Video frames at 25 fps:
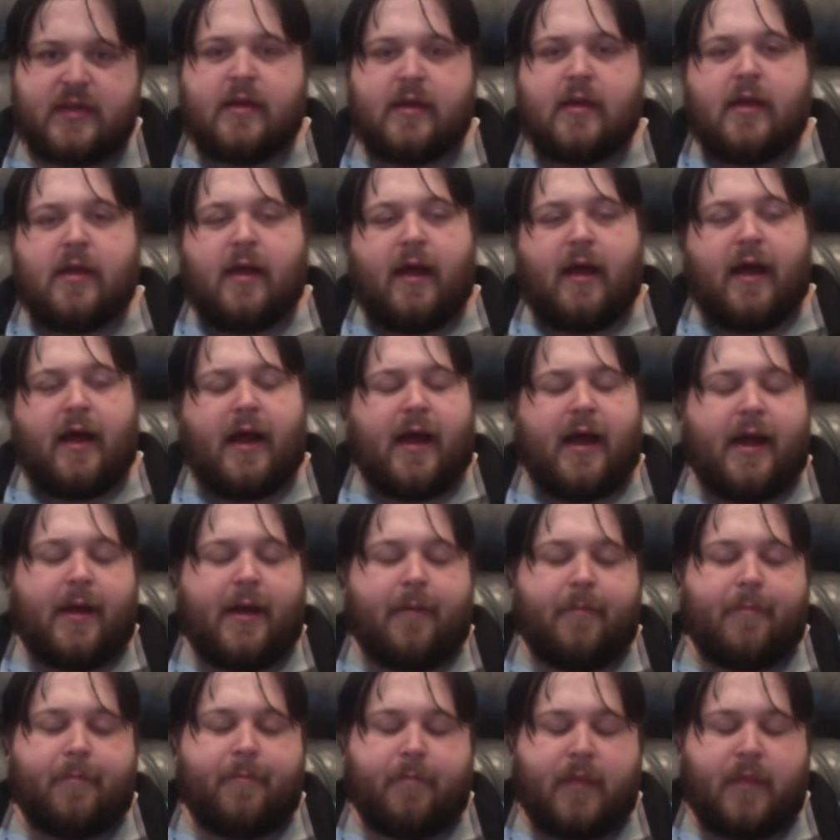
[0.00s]

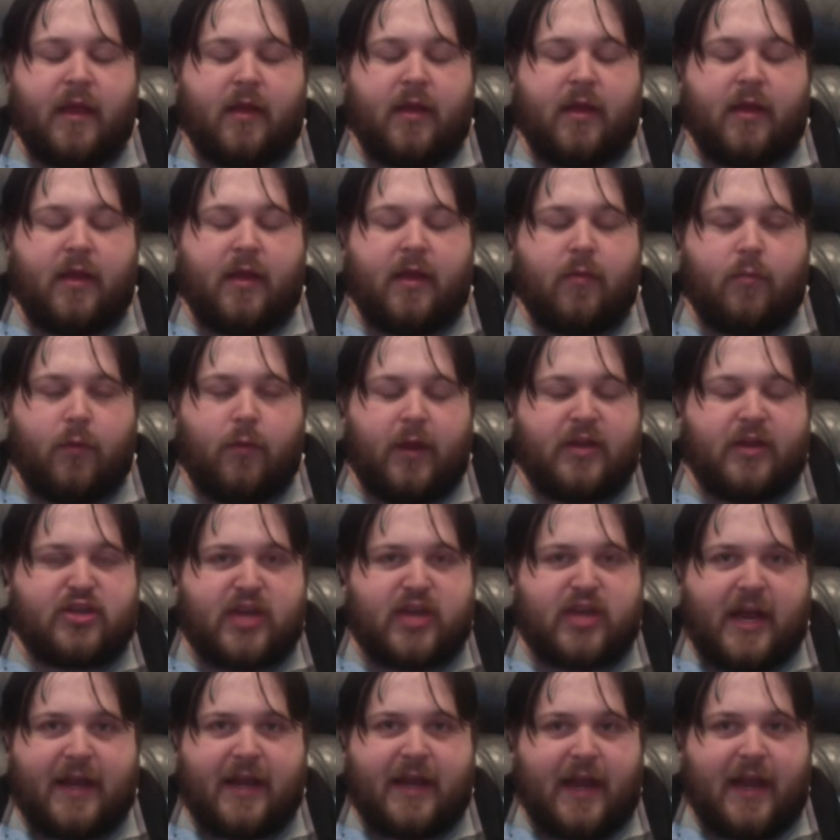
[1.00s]
And we
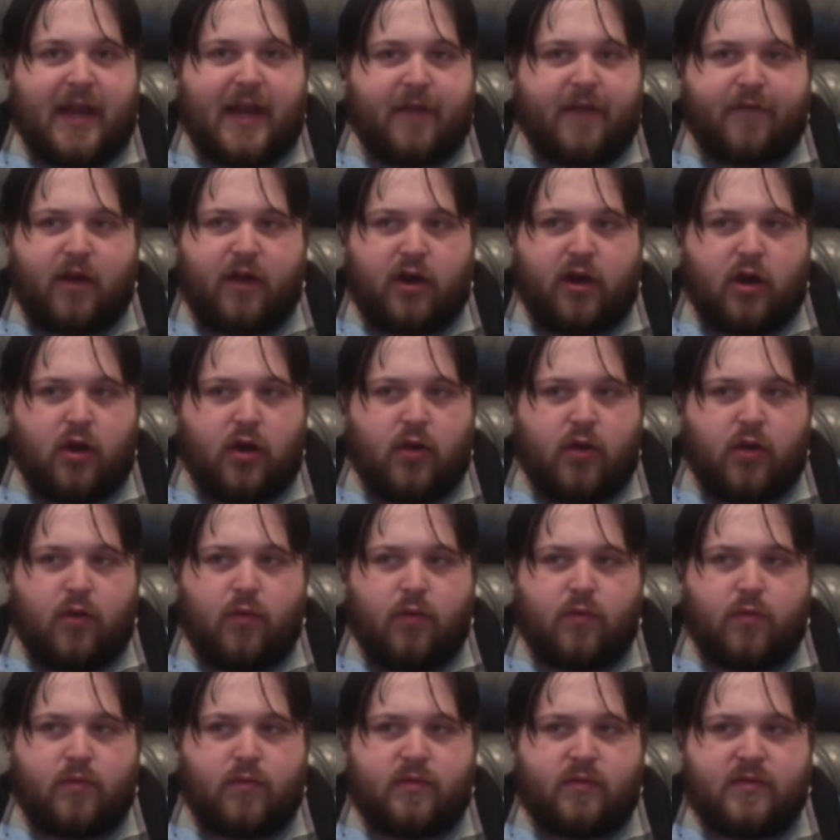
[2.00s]
each had kind of our
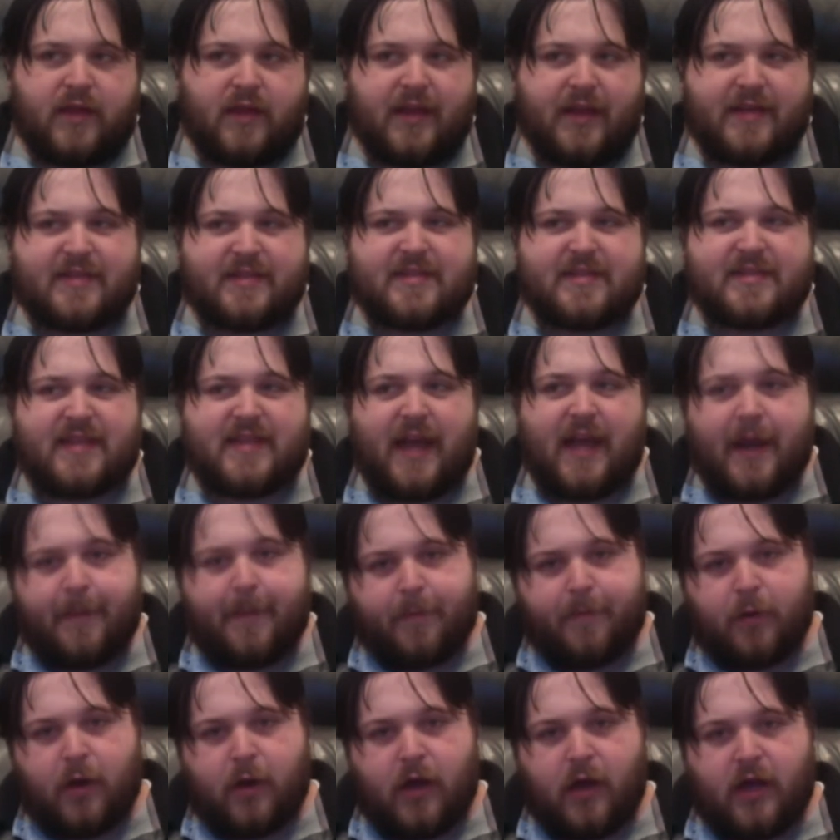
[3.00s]
own like
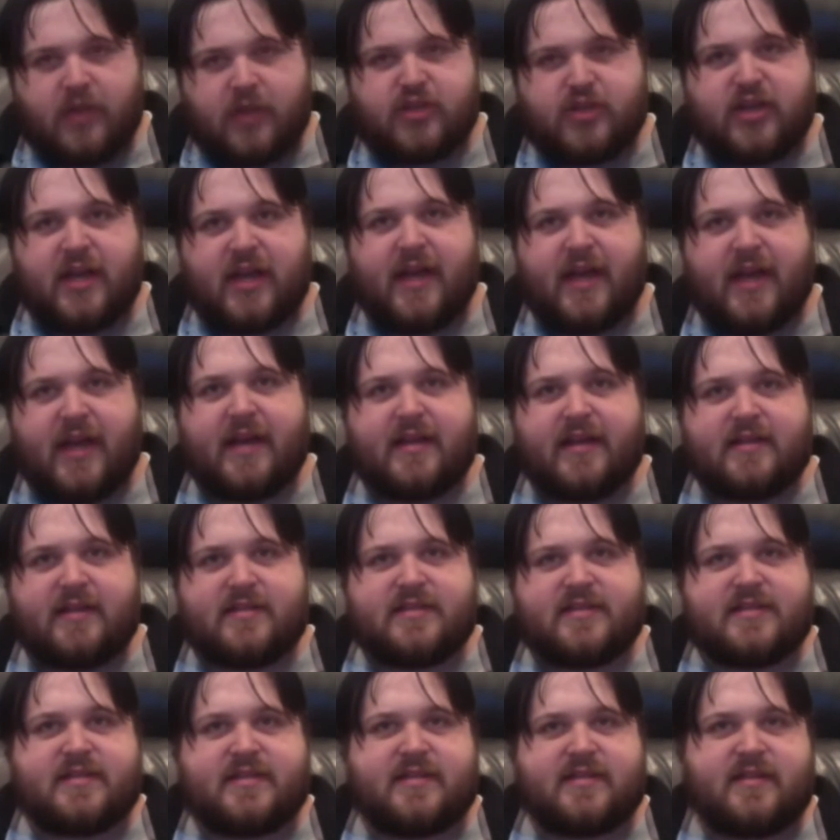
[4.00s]
side
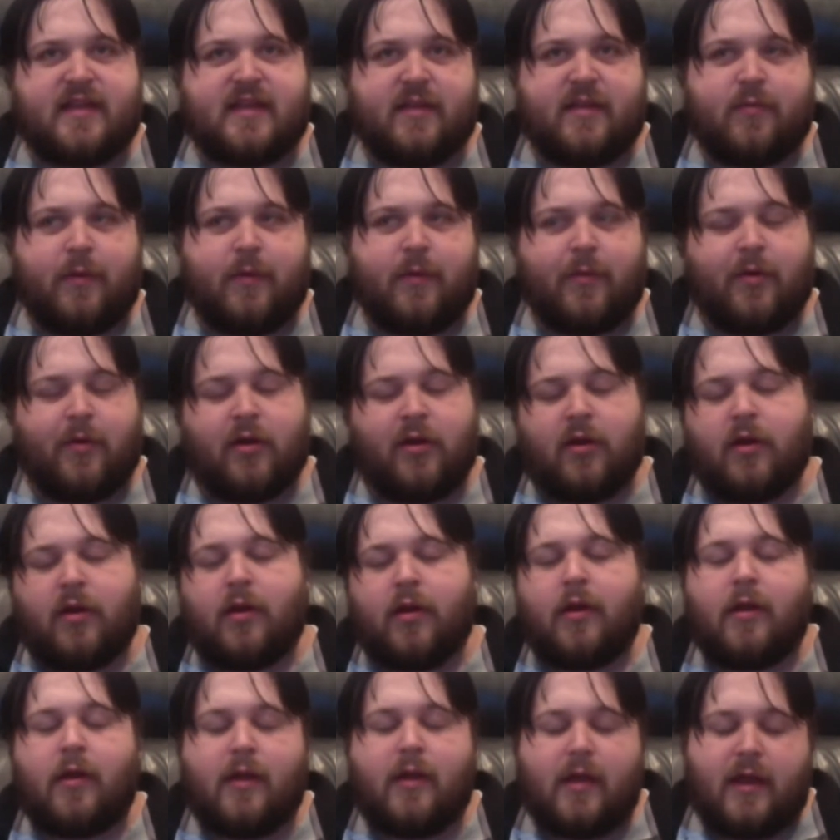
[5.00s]
projects that we
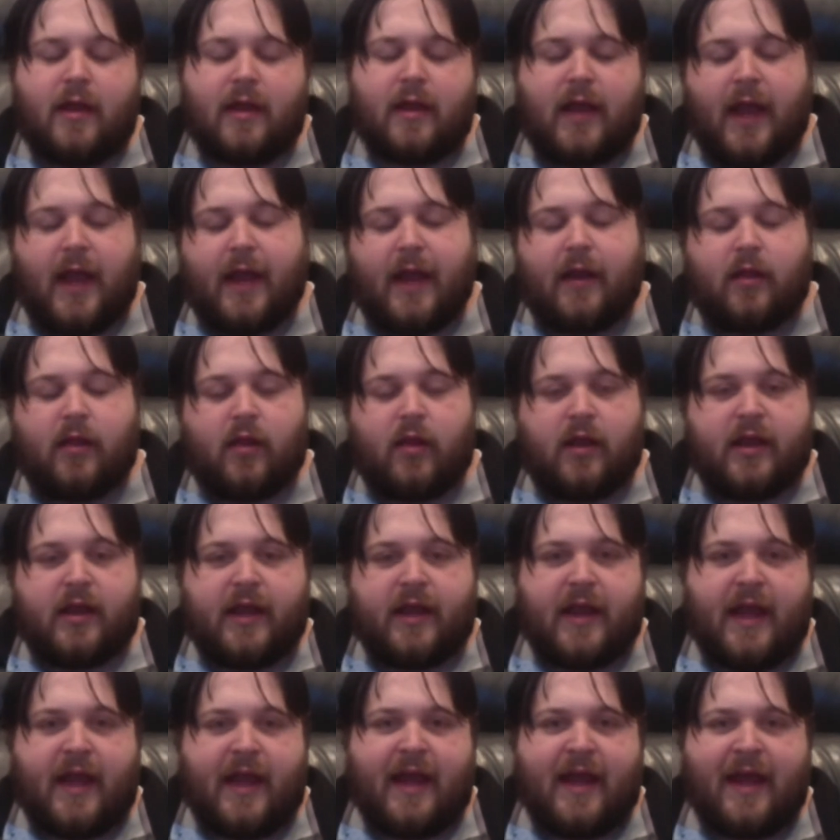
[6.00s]
were kind of
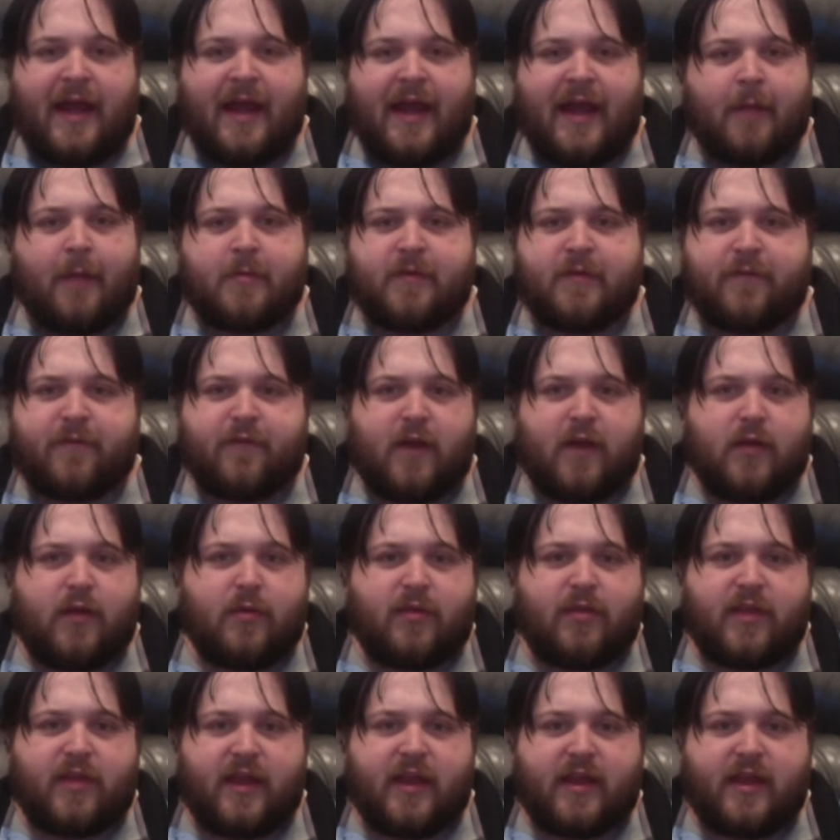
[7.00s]
looking at. I helped a friend
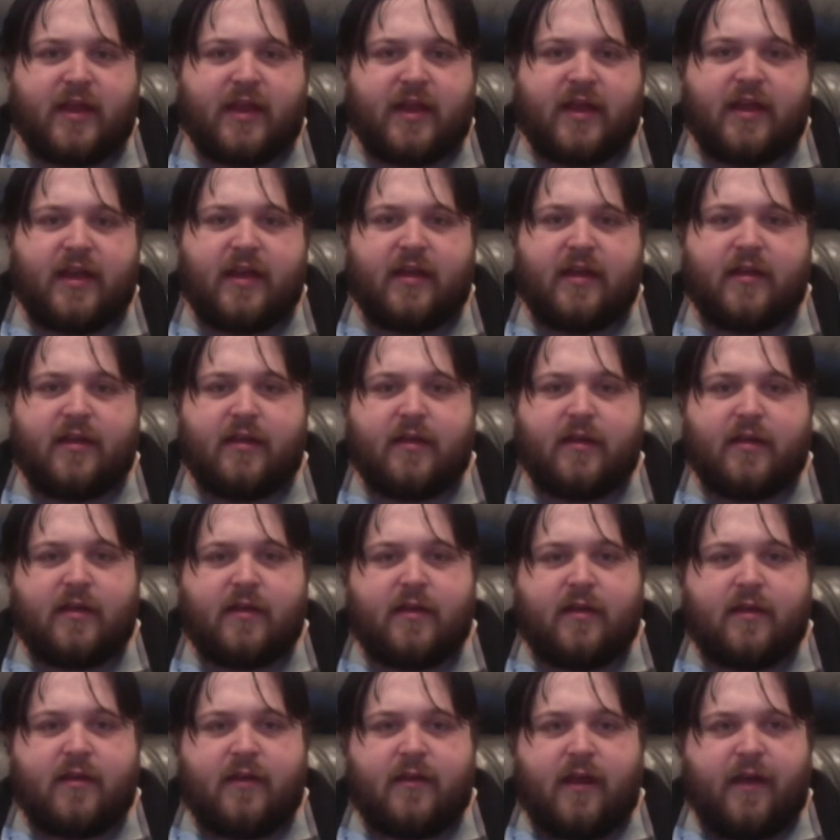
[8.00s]
with like
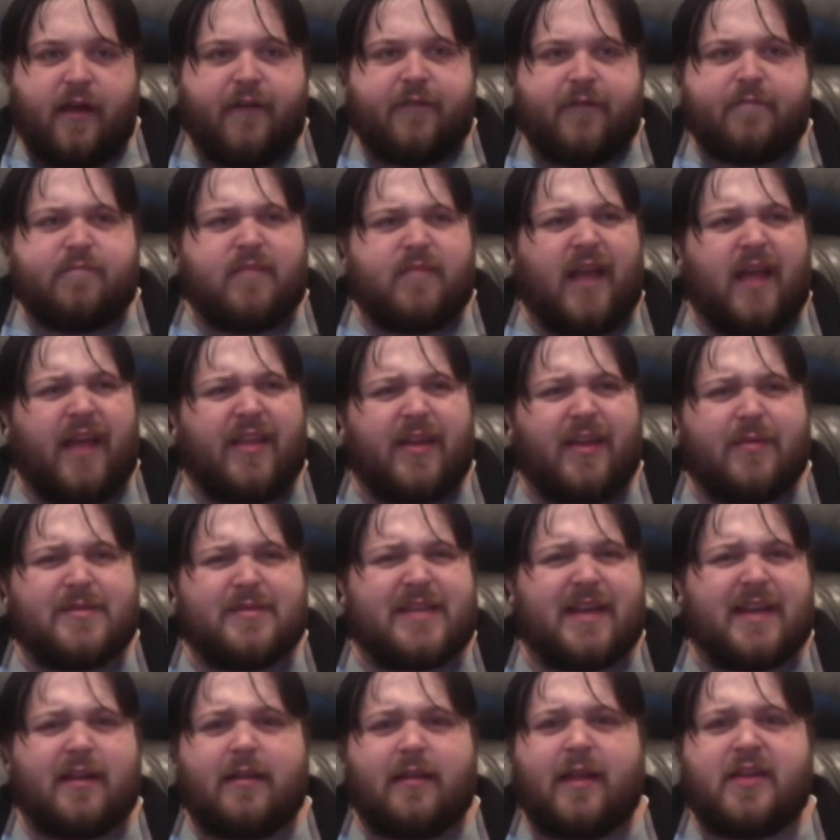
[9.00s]
I think it was like a
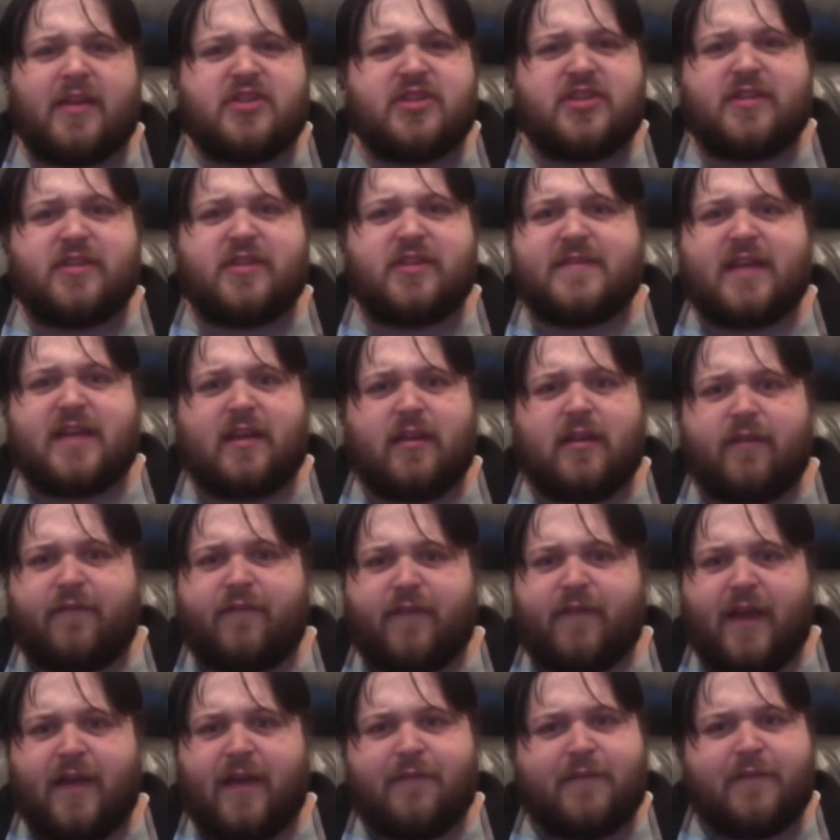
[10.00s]
Legend of Zelda
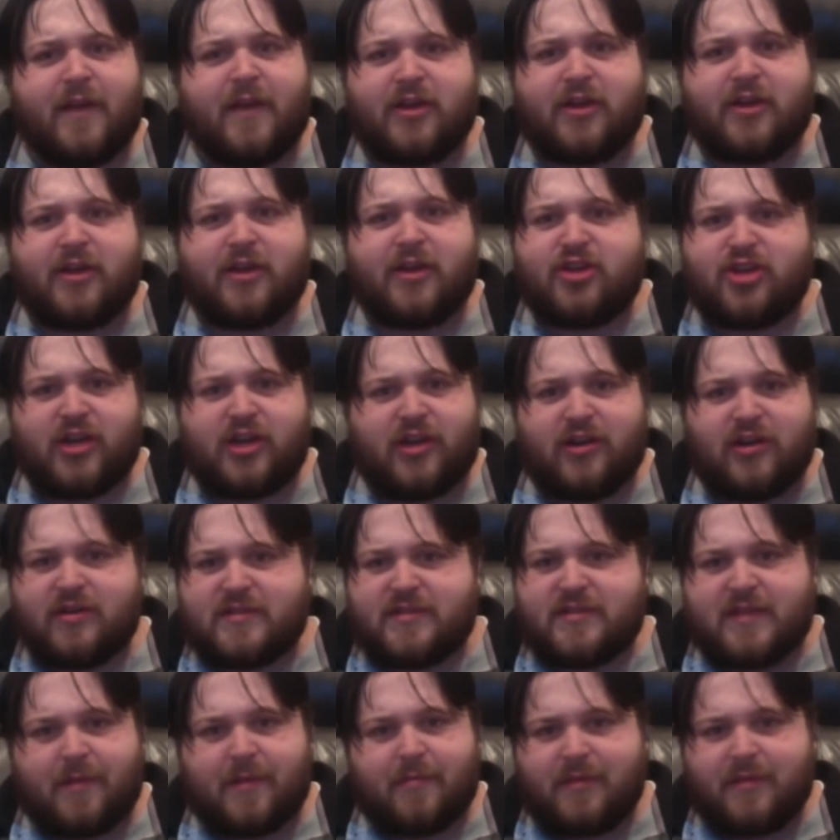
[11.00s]
fan fiction
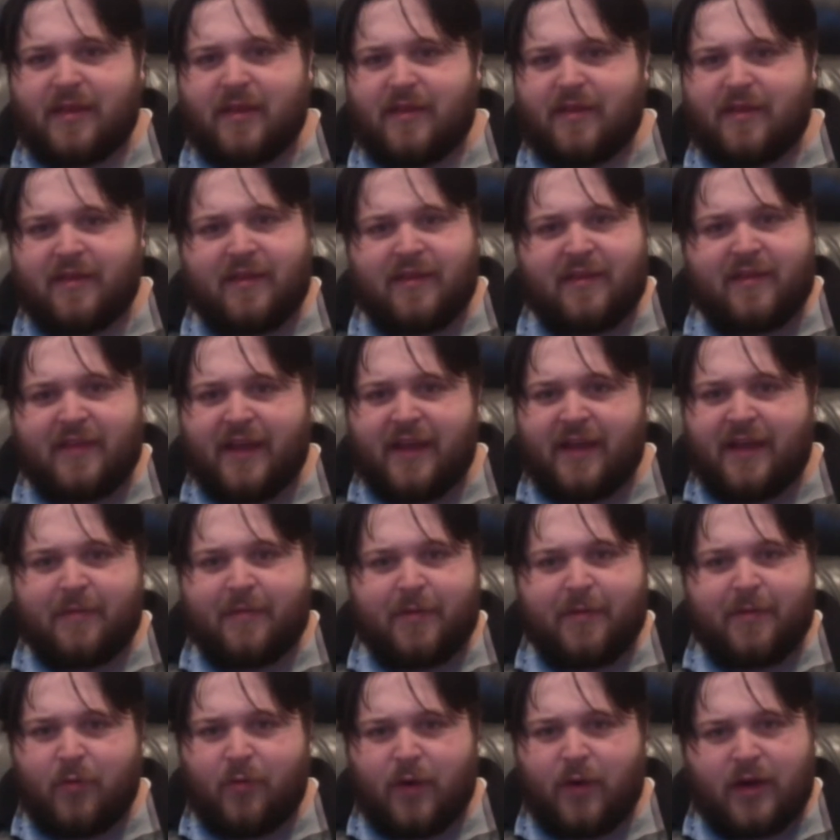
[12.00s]
or something that they
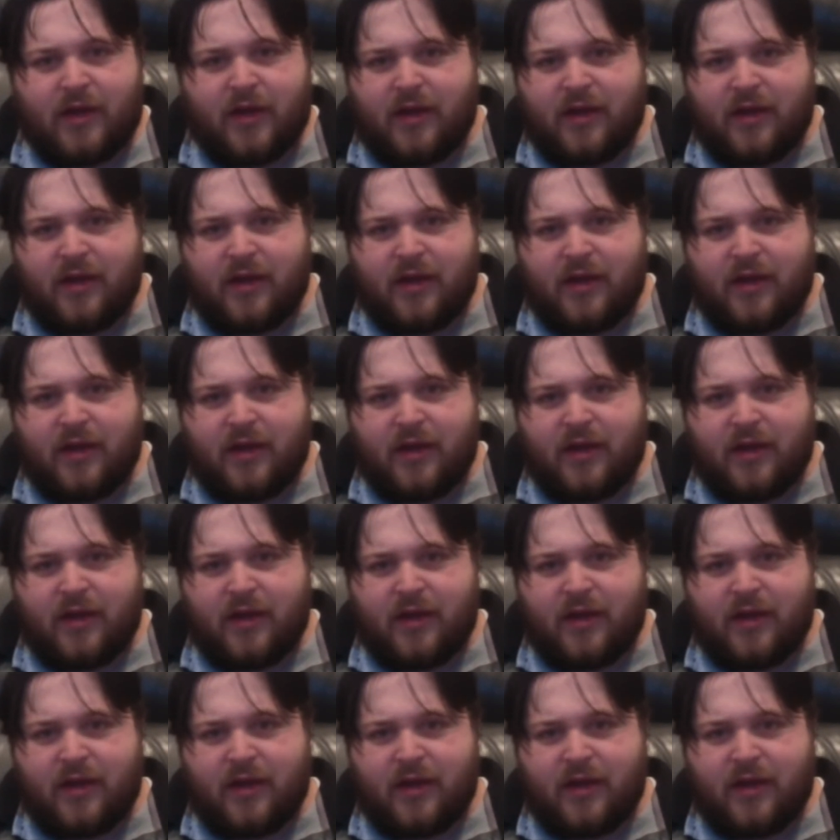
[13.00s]
had been working